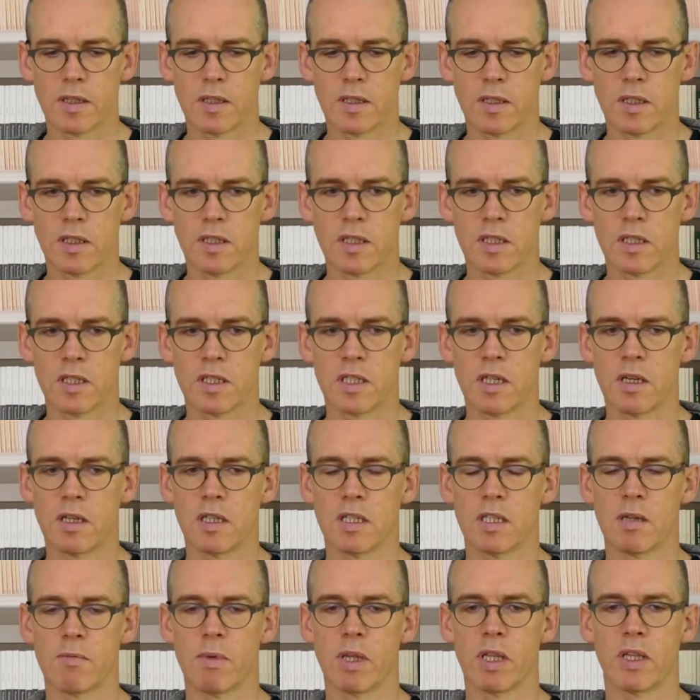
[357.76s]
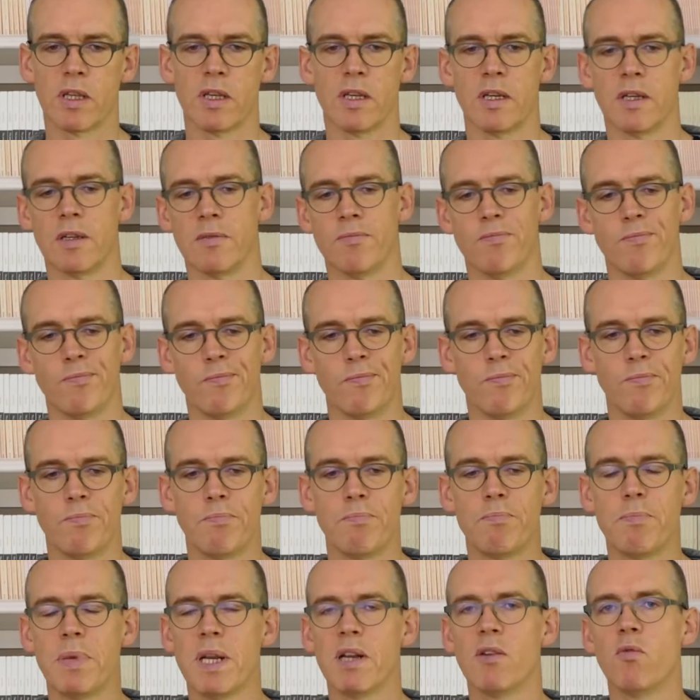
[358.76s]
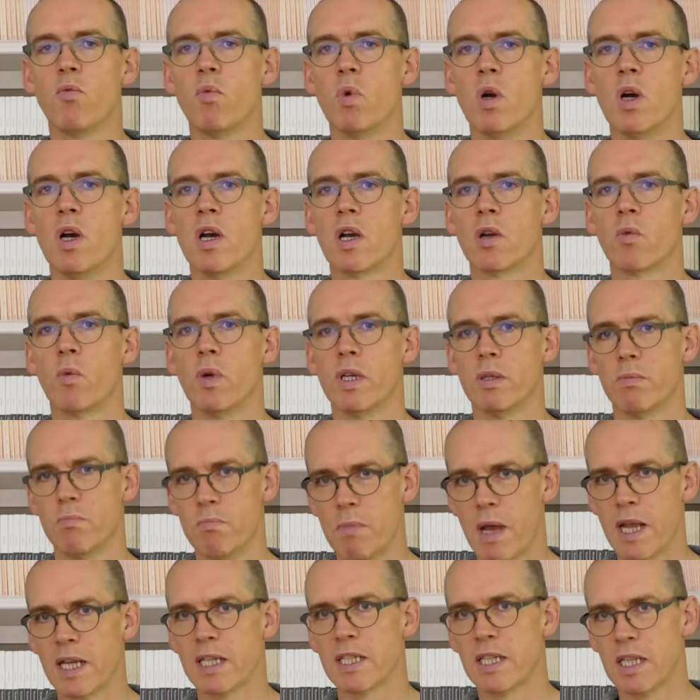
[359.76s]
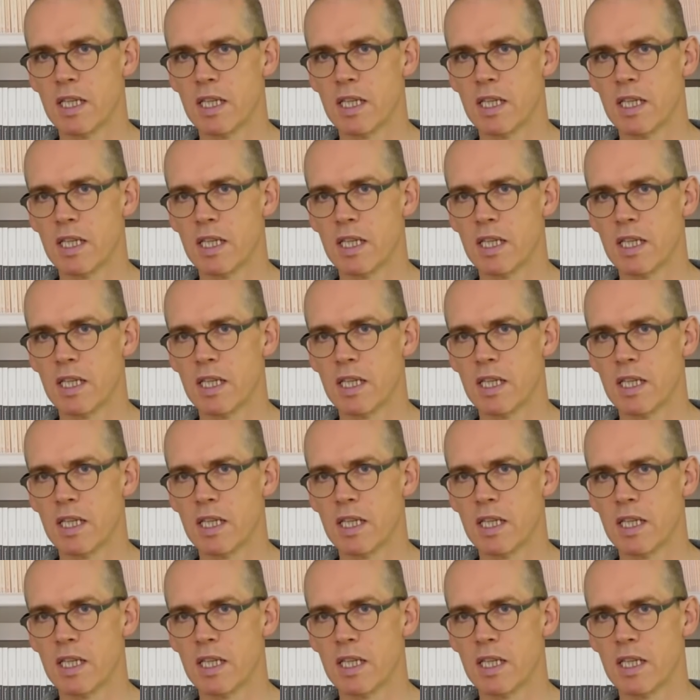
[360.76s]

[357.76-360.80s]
some other bit of work which makes